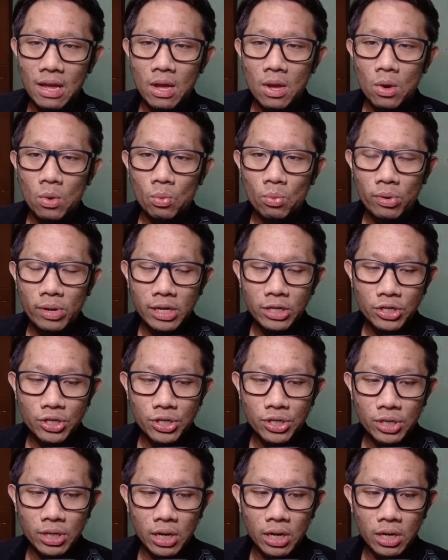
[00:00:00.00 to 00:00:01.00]
in
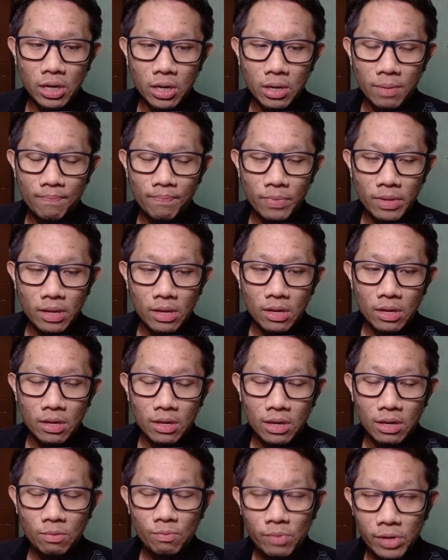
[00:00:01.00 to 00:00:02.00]
which
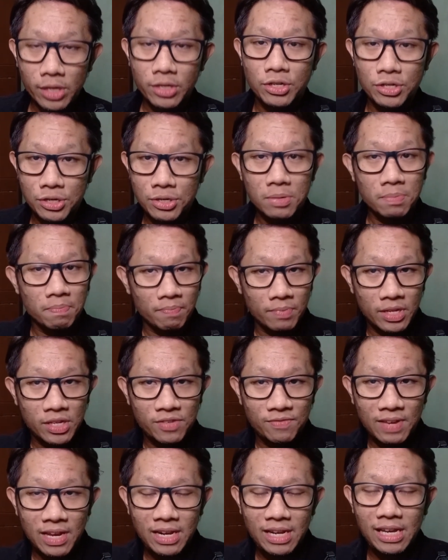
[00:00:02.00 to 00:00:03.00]

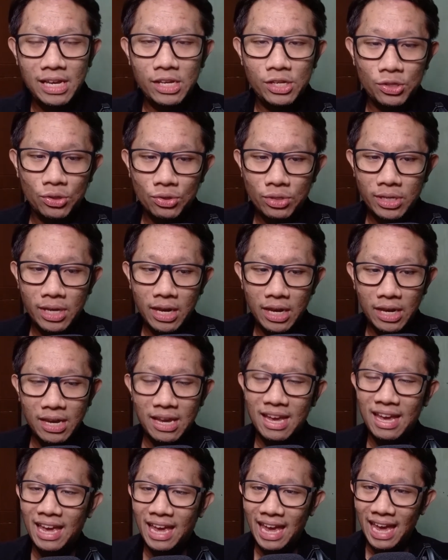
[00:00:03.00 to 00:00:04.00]
it's very easy to say
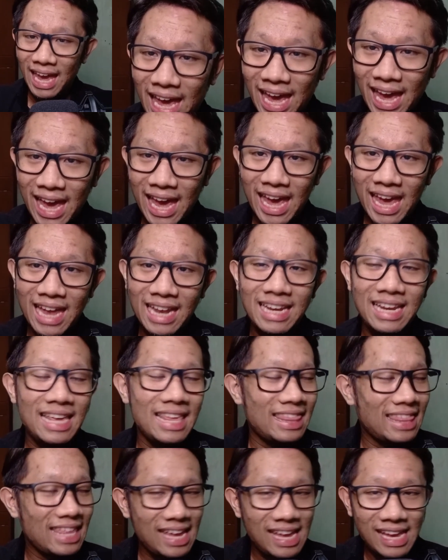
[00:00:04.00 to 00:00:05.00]

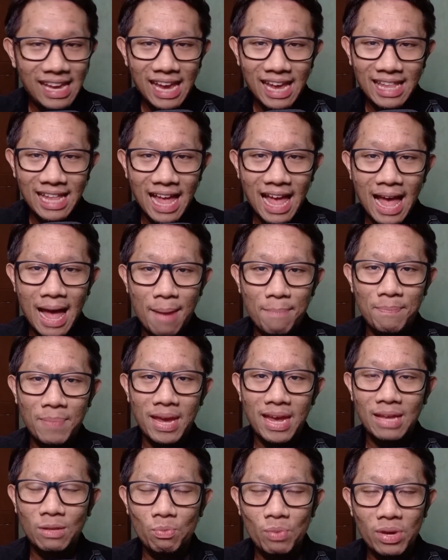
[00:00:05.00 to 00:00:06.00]
anything can
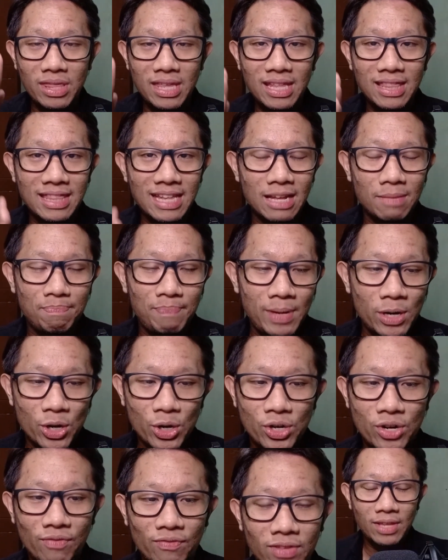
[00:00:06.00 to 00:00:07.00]
happen within that
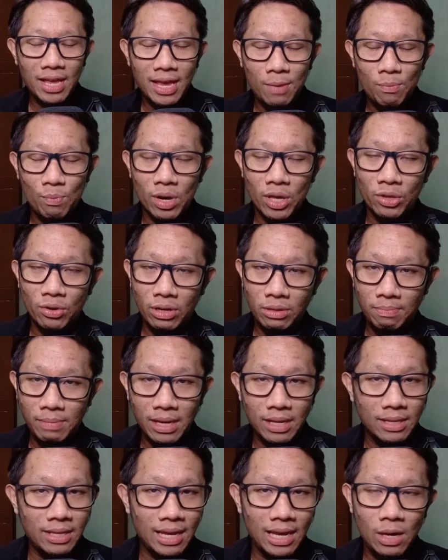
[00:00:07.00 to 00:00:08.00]
period of time, whether it
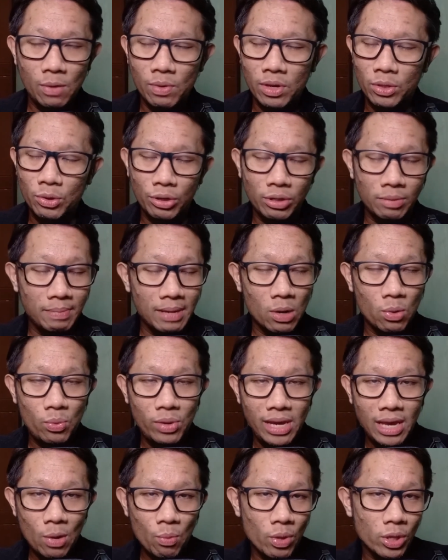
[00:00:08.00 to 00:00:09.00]
be a day, whether it be a
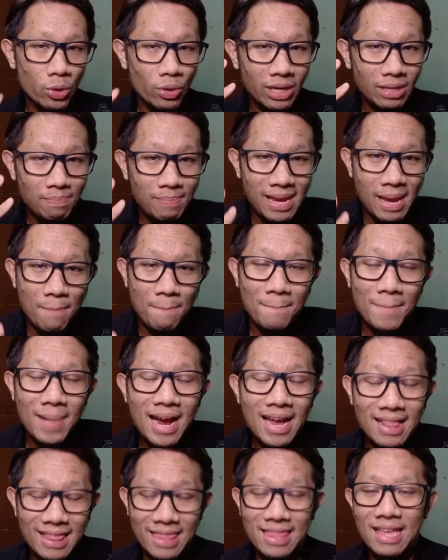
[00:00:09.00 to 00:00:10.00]
week, whether it be a
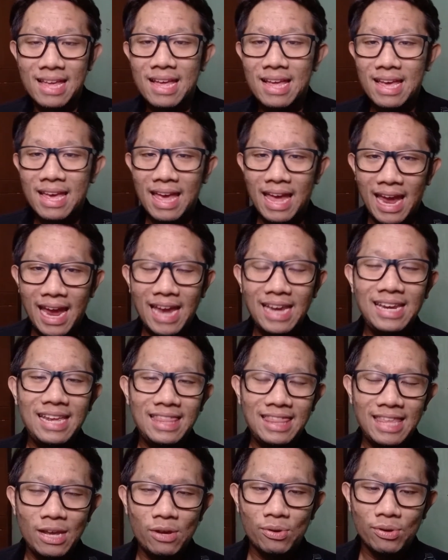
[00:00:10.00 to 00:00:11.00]
month.
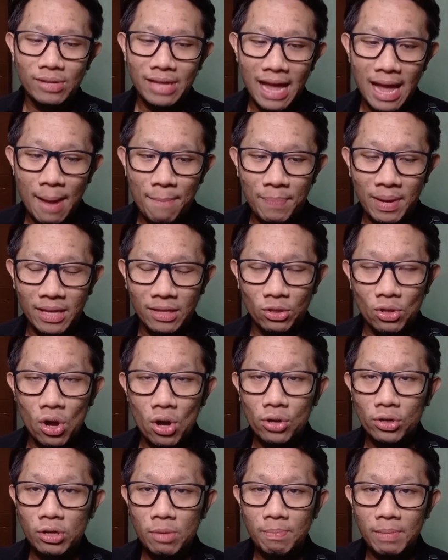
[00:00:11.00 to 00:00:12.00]
Anything could happen.
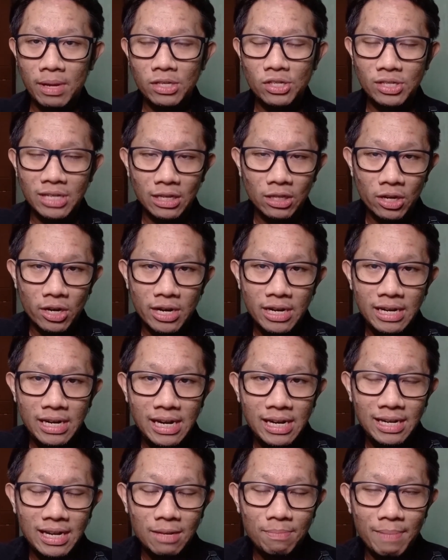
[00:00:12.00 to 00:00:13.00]
Documents that are
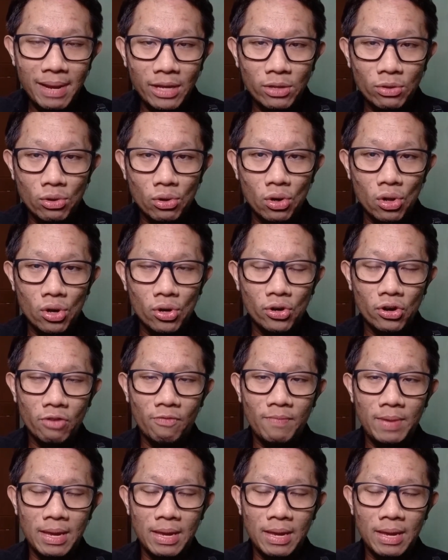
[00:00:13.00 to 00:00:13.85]
needed may no longer be